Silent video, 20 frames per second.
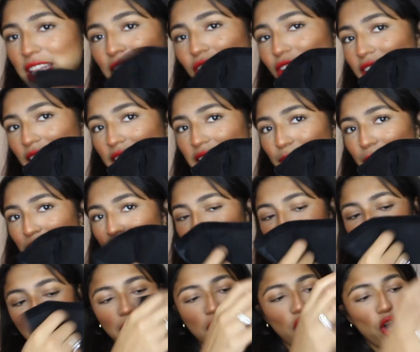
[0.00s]
see the little slice of
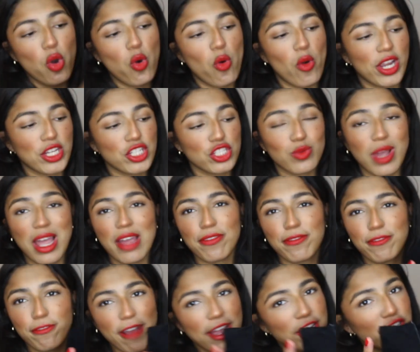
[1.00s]
pizza. Or I can just wear a
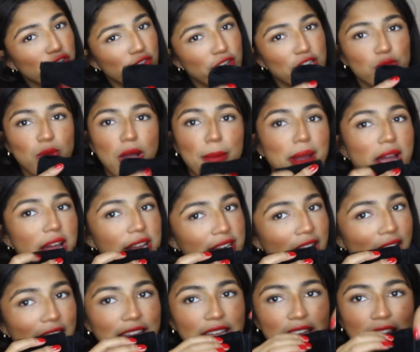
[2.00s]
fresh crisp white pair of
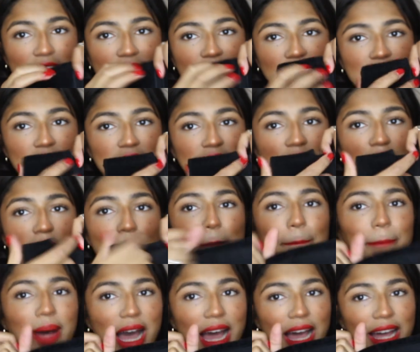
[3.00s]
Nikes,
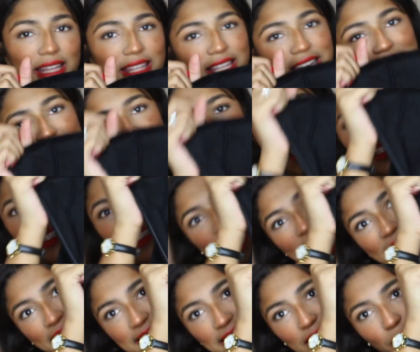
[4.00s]
bang, you can see the
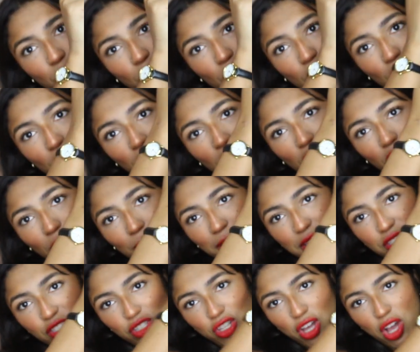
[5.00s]
tick as I walk on
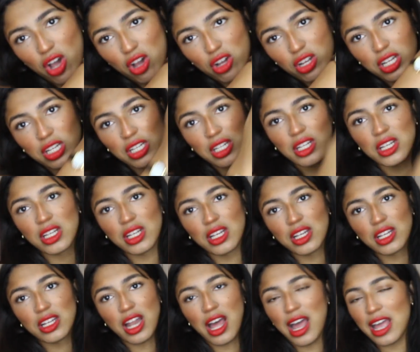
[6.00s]
my sock
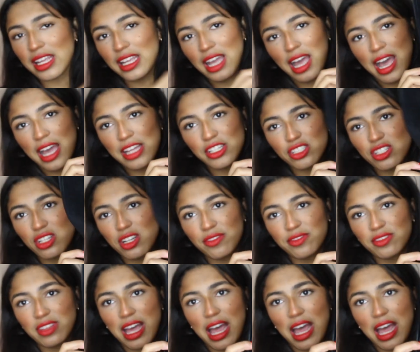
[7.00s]
like, I just love